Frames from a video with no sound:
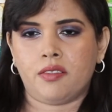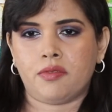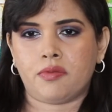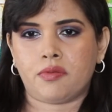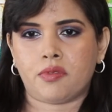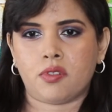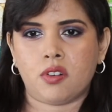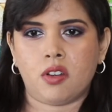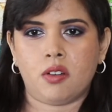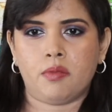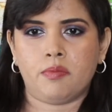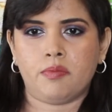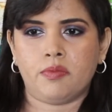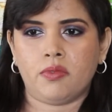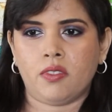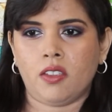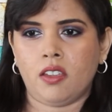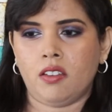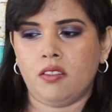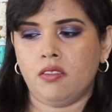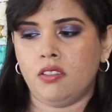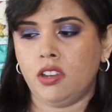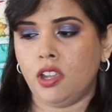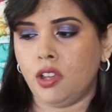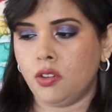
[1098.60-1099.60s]
from
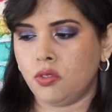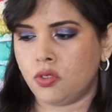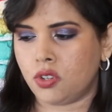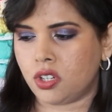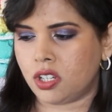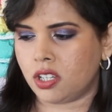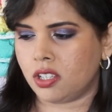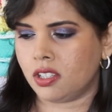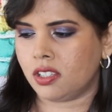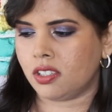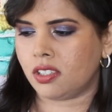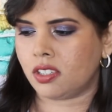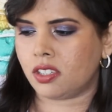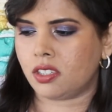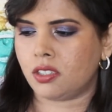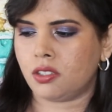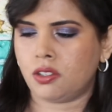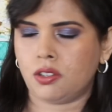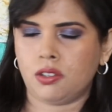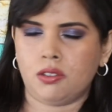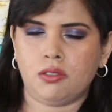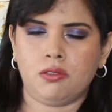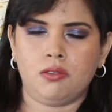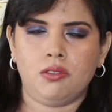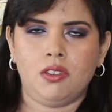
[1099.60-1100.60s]
lotions
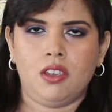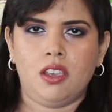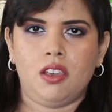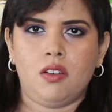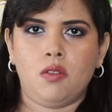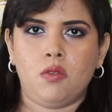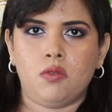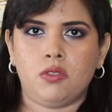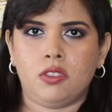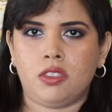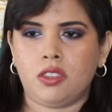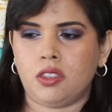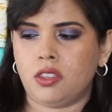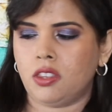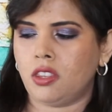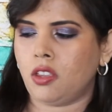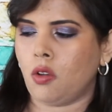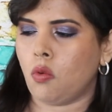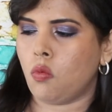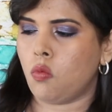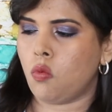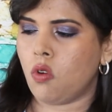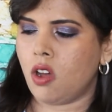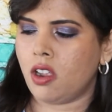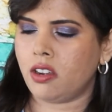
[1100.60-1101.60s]
to the
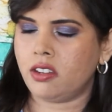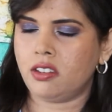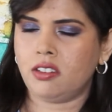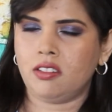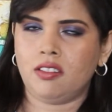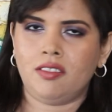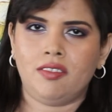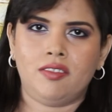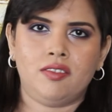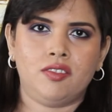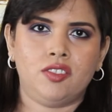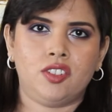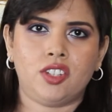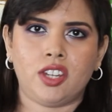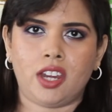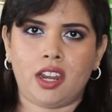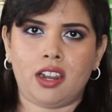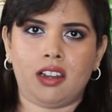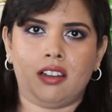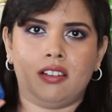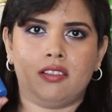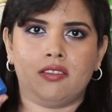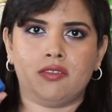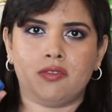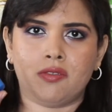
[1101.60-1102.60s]
one
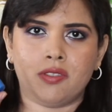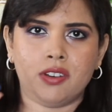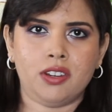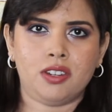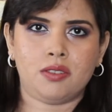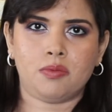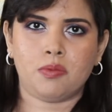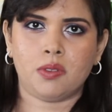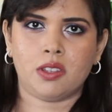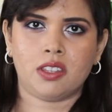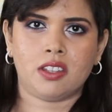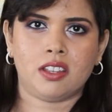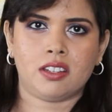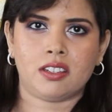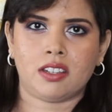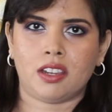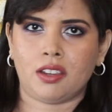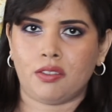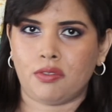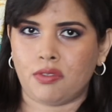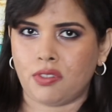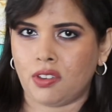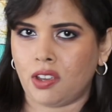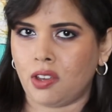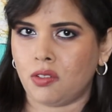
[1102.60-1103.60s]
gel treatment that I
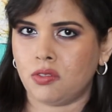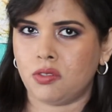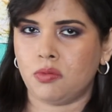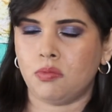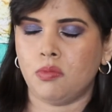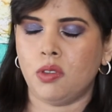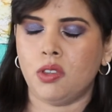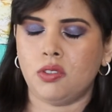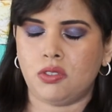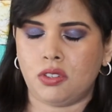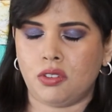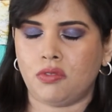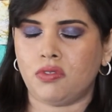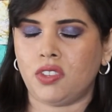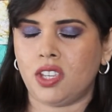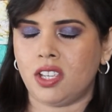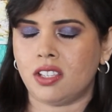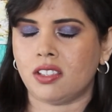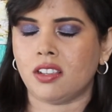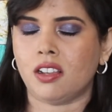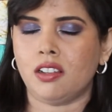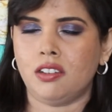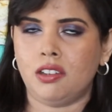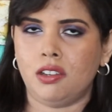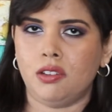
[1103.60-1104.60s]
found. Most of
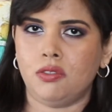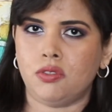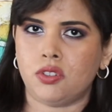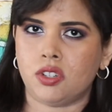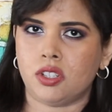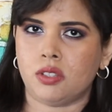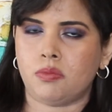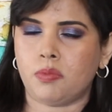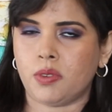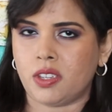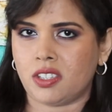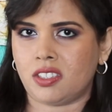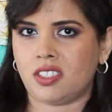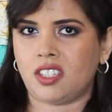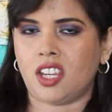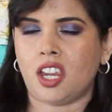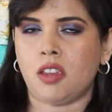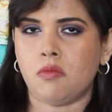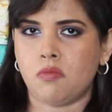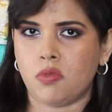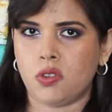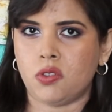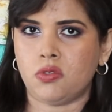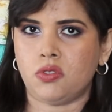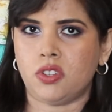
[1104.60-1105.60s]
these are lotions because
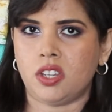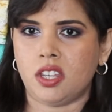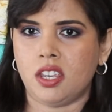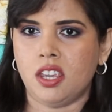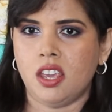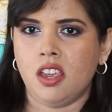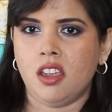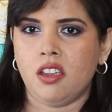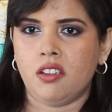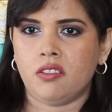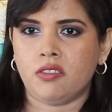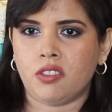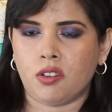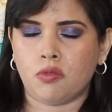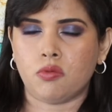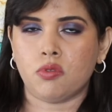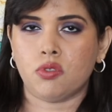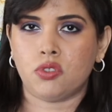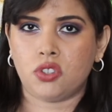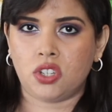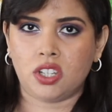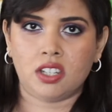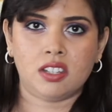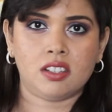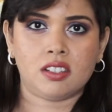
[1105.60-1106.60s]
J Beauty, the
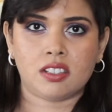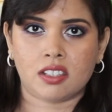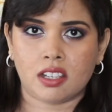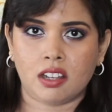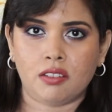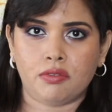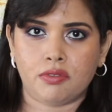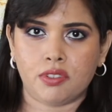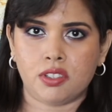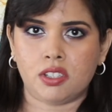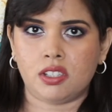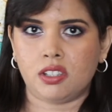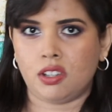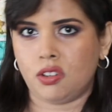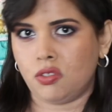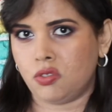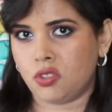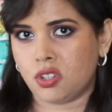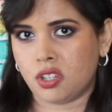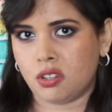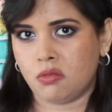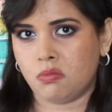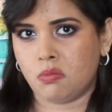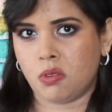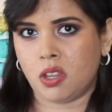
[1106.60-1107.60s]
routine itself is
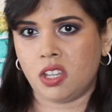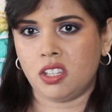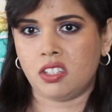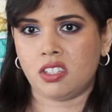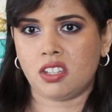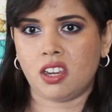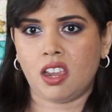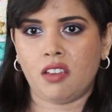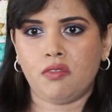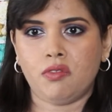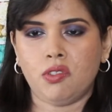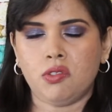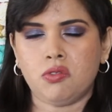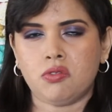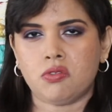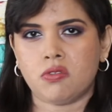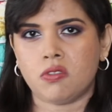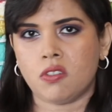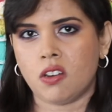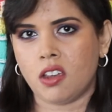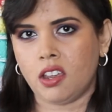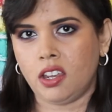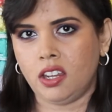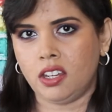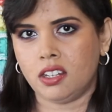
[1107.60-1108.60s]
lotion based. Have you
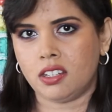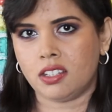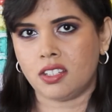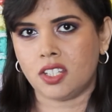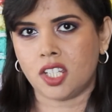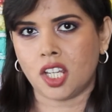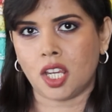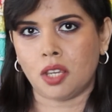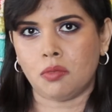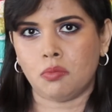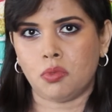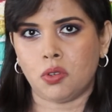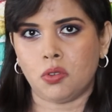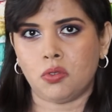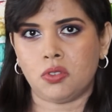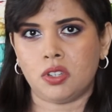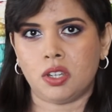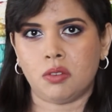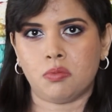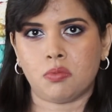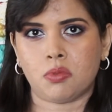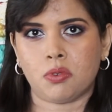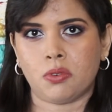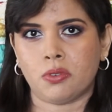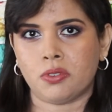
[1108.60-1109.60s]
tried J
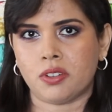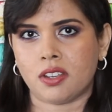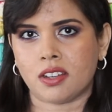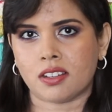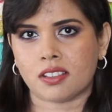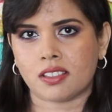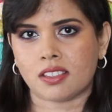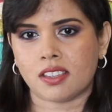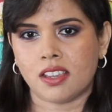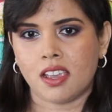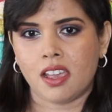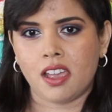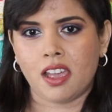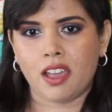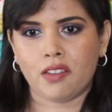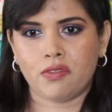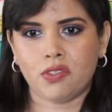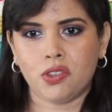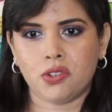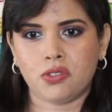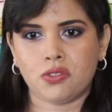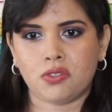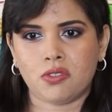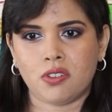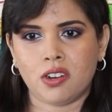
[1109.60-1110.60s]
Beauty products? Have
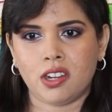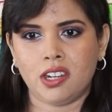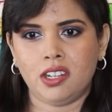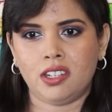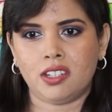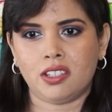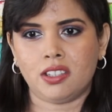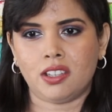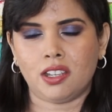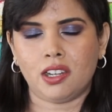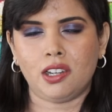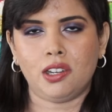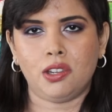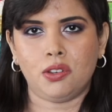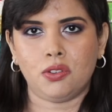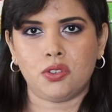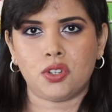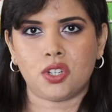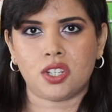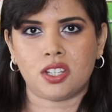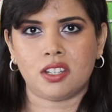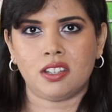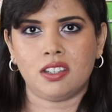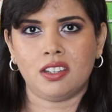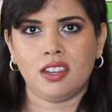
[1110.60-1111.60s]
you tried the
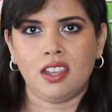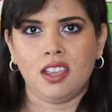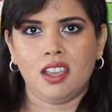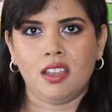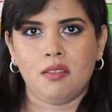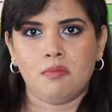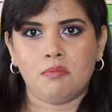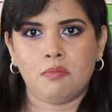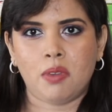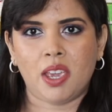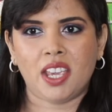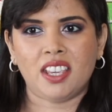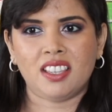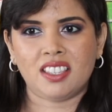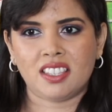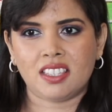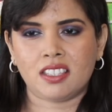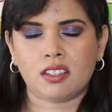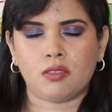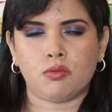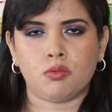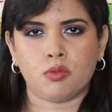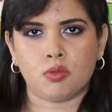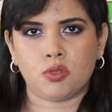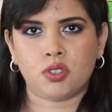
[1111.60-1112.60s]
lotion
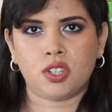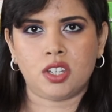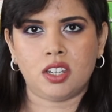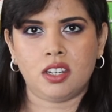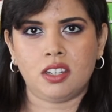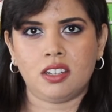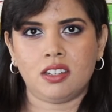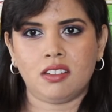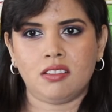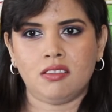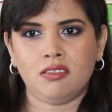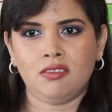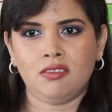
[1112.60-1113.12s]
based routine?